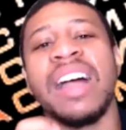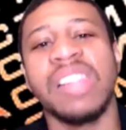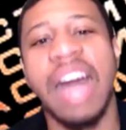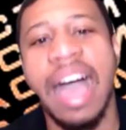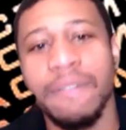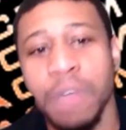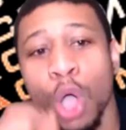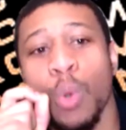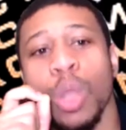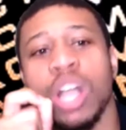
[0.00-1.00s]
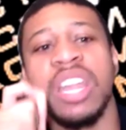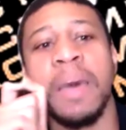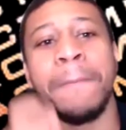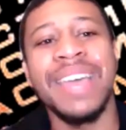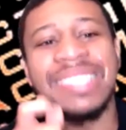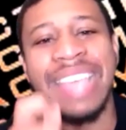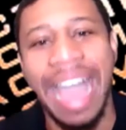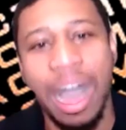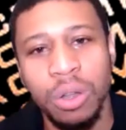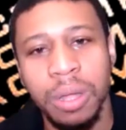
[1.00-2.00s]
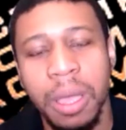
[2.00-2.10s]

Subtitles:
life who were going to miss out